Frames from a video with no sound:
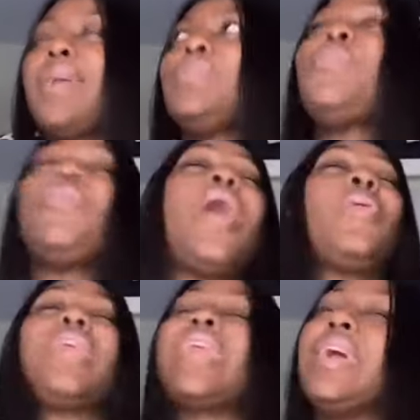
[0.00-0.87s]
Kai, you poor
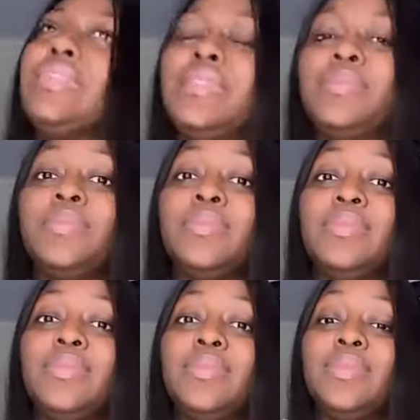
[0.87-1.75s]
are wicked.
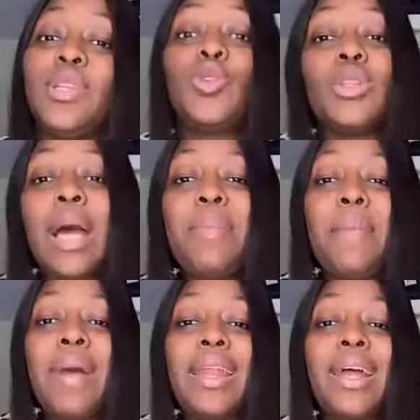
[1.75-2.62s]
So that
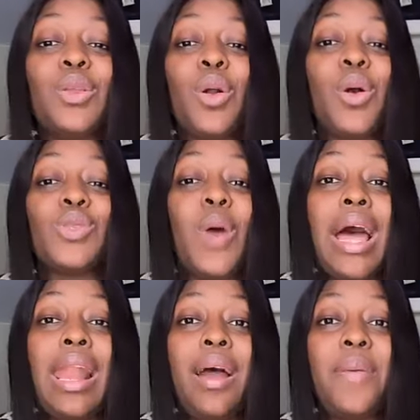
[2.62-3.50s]
my man, I don't cause
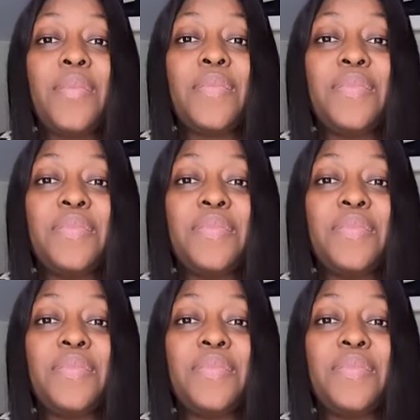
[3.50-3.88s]
wahala.